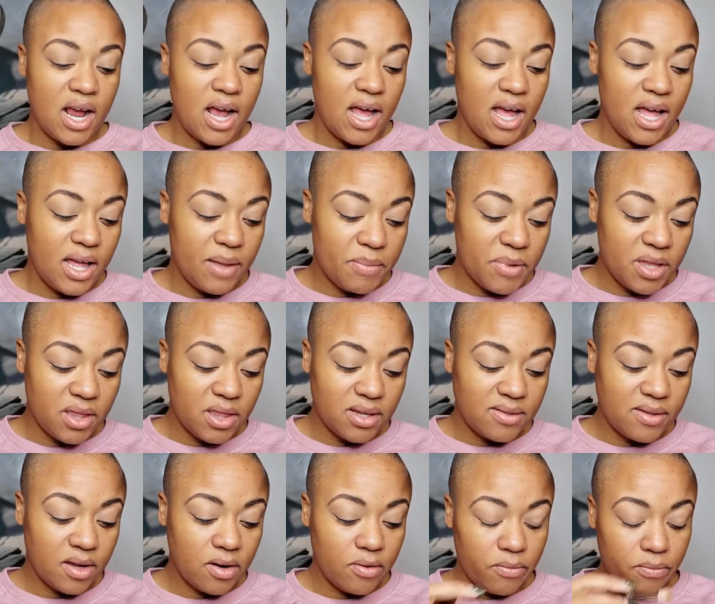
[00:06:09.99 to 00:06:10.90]
It
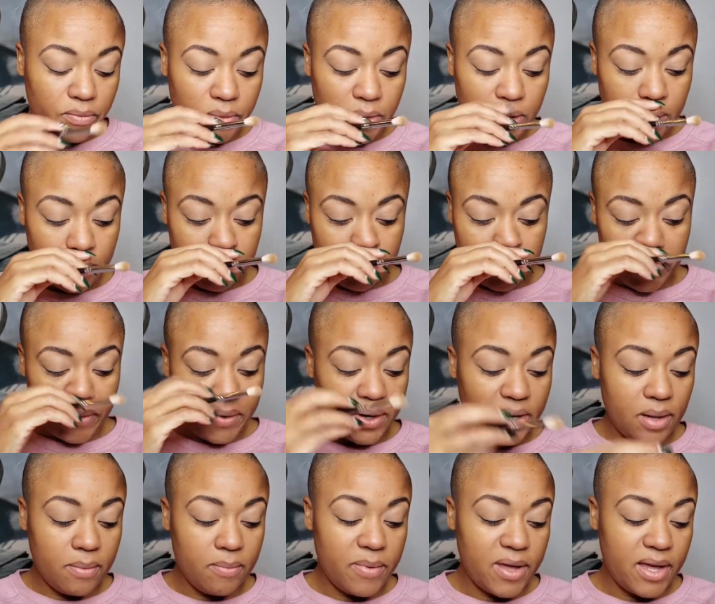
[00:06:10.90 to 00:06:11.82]
looks like a really
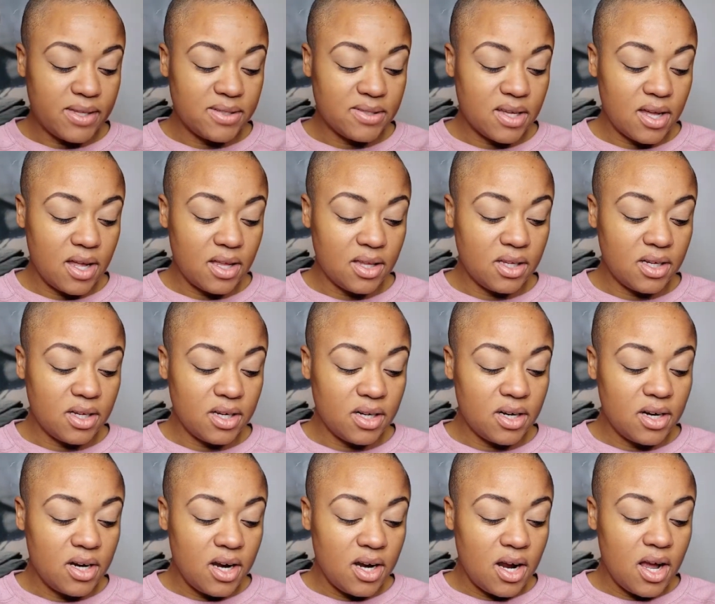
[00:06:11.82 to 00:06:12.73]
pretty base
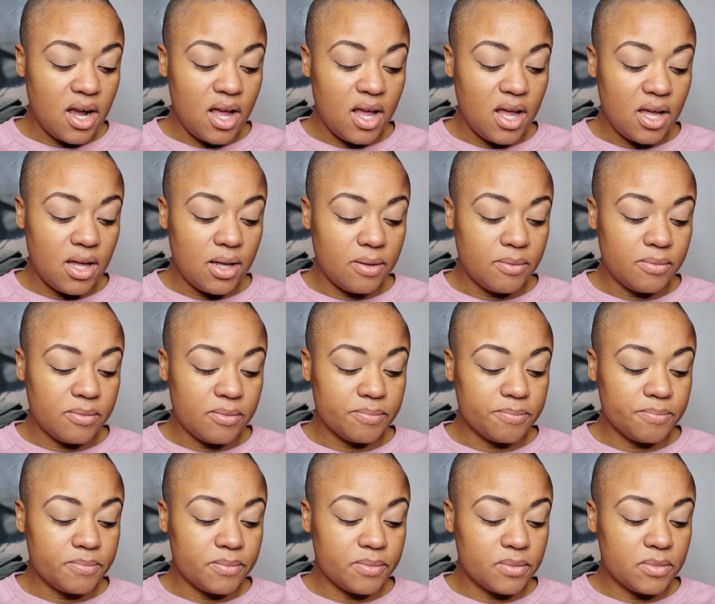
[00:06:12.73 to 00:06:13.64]
color
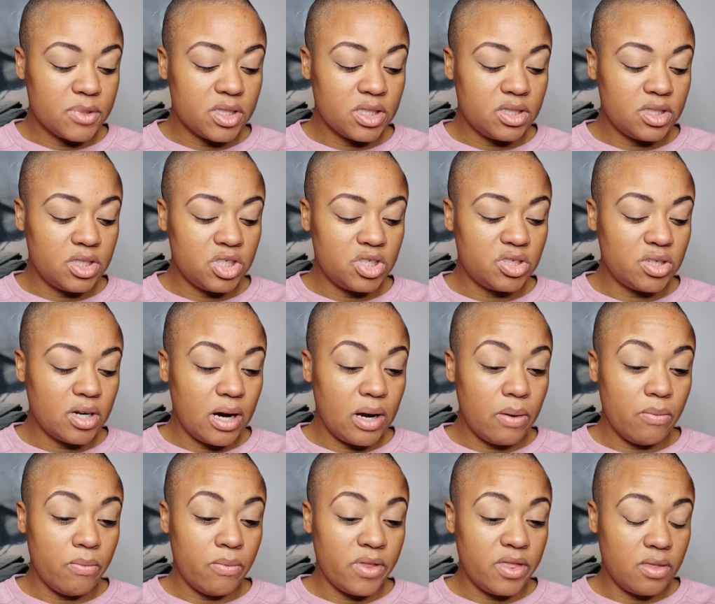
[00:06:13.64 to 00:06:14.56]
to
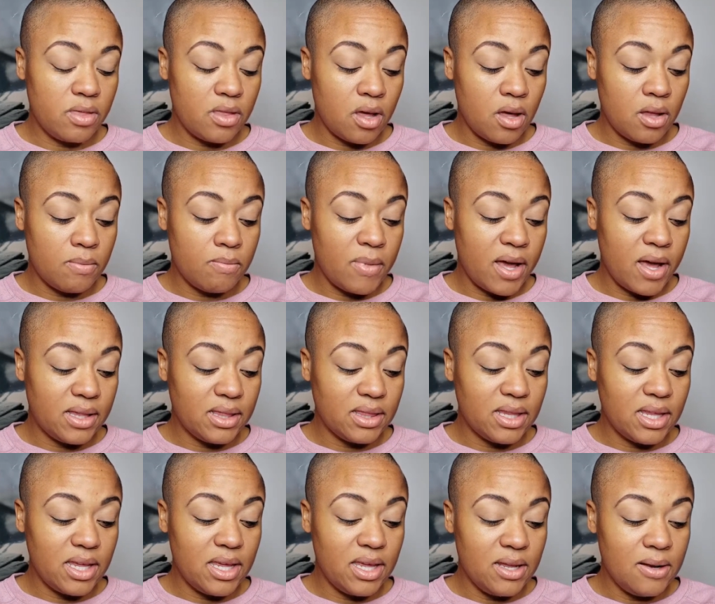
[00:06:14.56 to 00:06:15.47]
start with on my
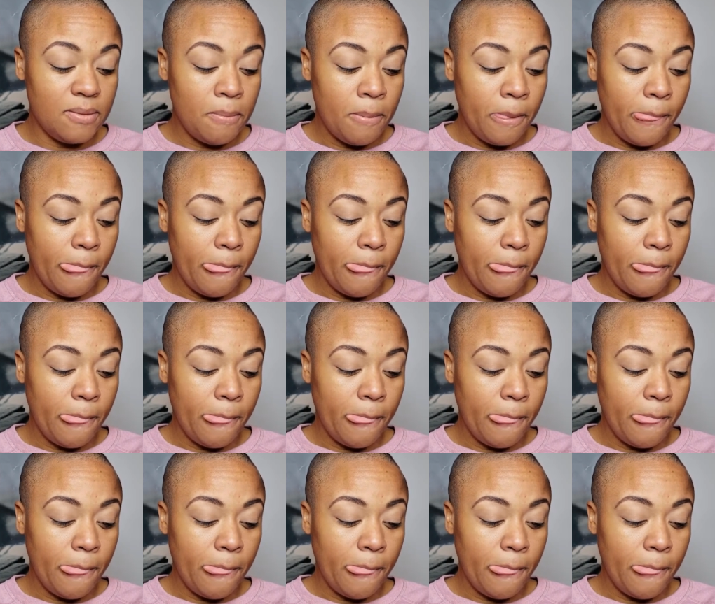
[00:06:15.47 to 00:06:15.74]
lid.